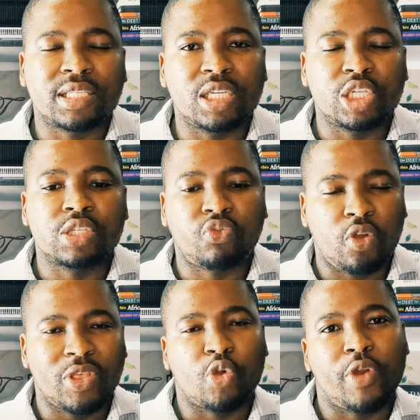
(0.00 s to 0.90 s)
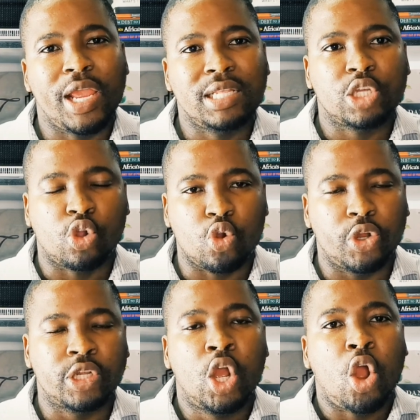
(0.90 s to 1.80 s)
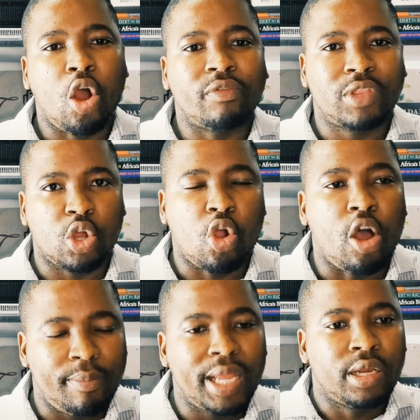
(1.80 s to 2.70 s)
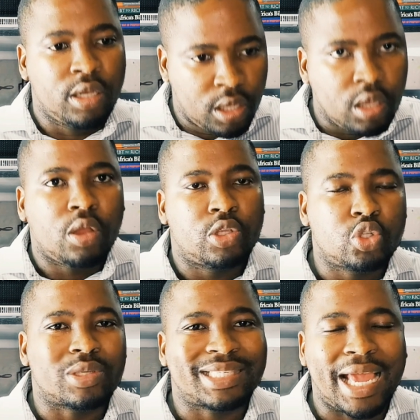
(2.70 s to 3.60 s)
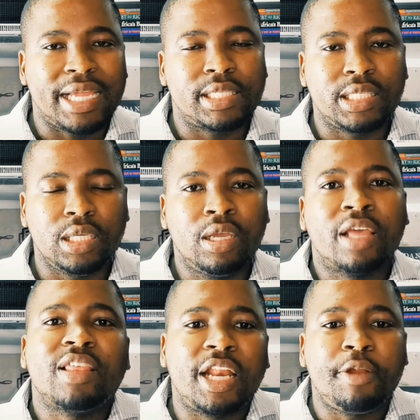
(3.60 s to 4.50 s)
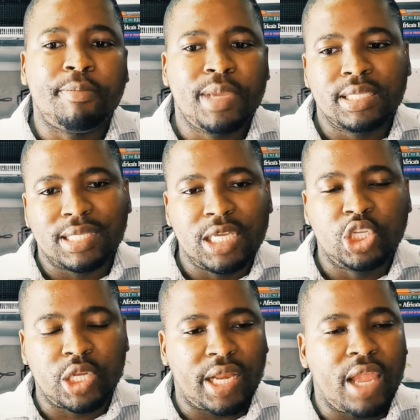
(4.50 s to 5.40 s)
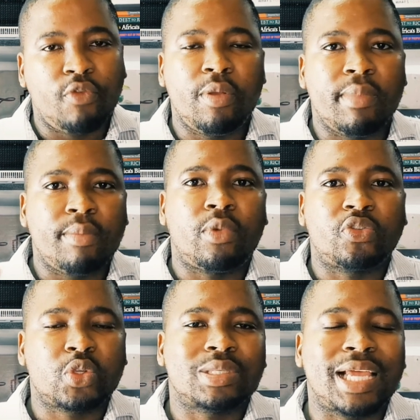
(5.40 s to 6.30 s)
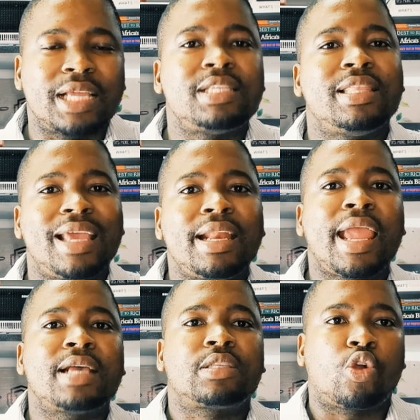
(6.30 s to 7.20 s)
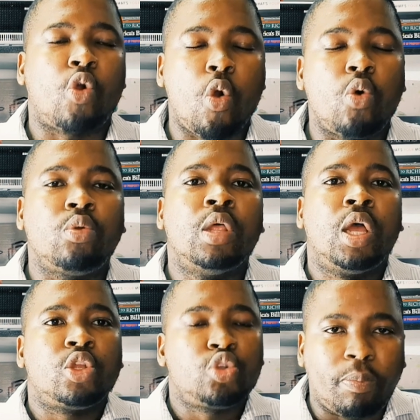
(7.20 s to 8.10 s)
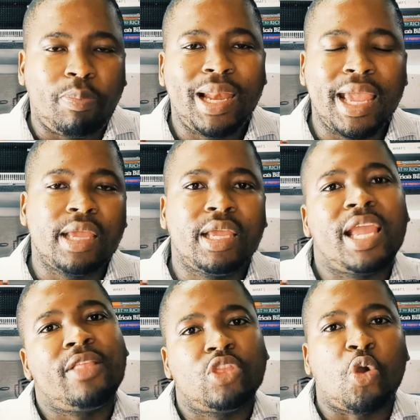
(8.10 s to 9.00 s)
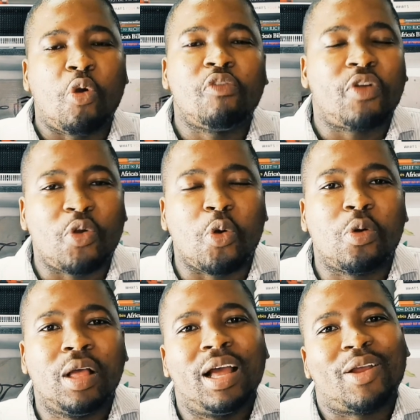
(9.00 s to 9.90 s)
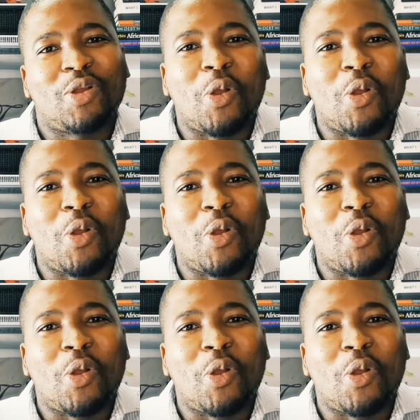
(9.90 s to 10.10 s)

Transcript: decisions for the greater good of the common society, then it means each and every member of society then has a role to play in the overall